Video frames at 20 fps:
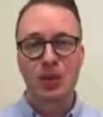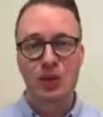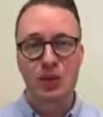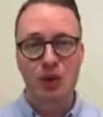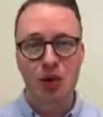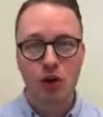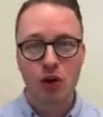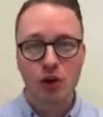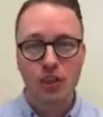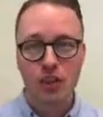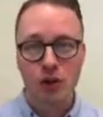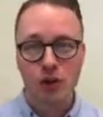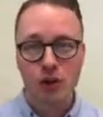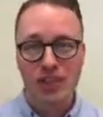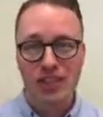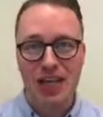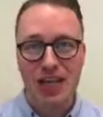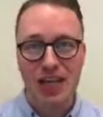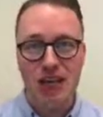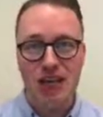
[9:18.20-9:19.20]
encourage you to
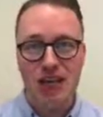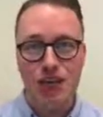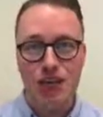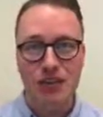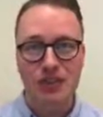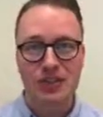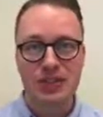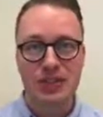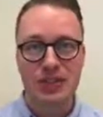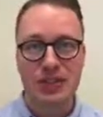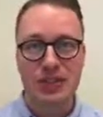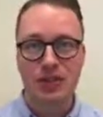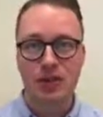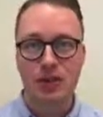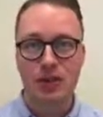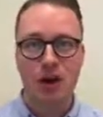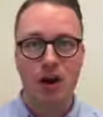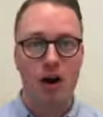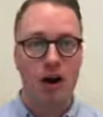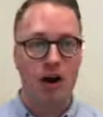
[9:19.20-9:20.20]
reach out to us
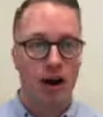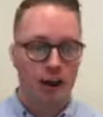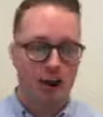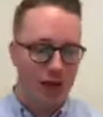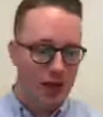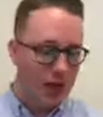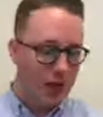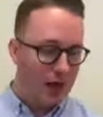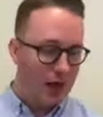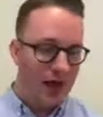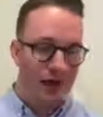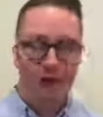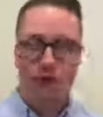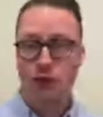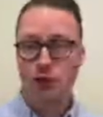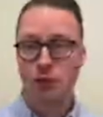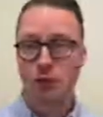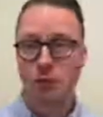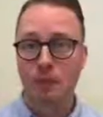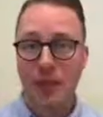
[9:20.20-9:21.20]
either on
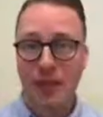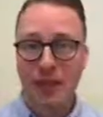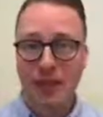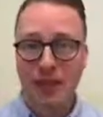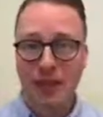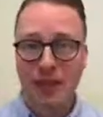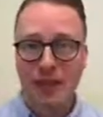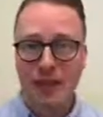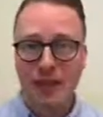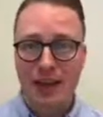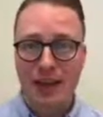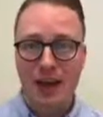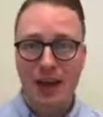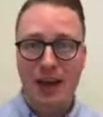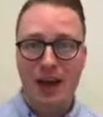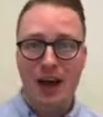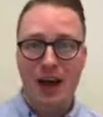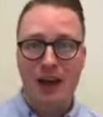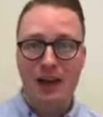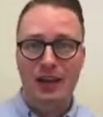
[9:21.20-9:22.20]
social media.
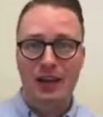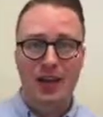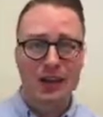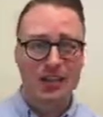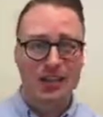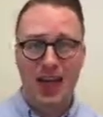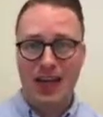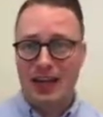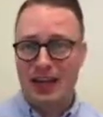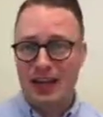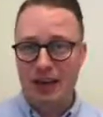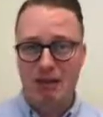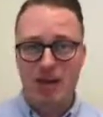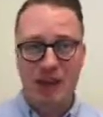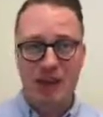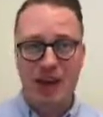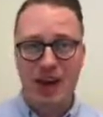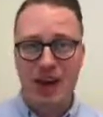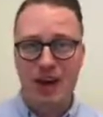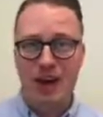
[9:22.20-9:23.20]
It's at
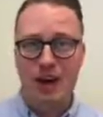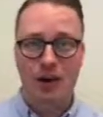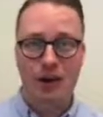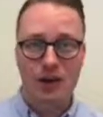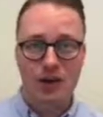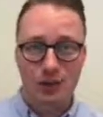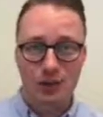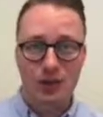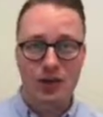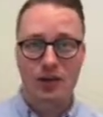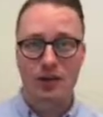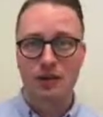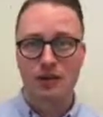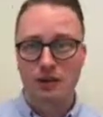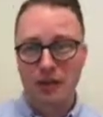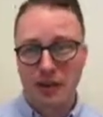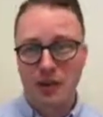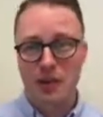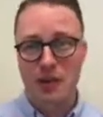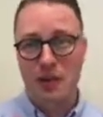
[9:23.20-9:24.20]
Givelify on Twitter and
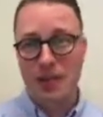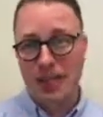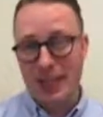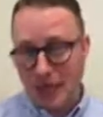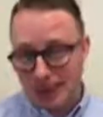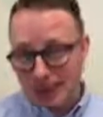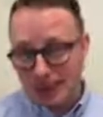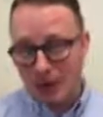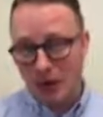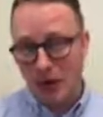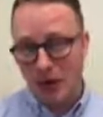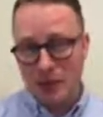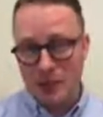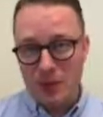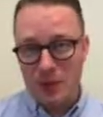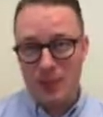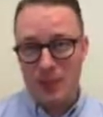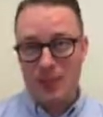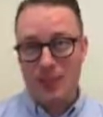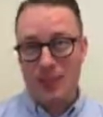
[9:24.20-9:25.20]
Facebook and Instagram. You
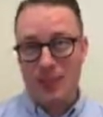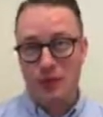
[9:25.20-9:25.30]
can reach out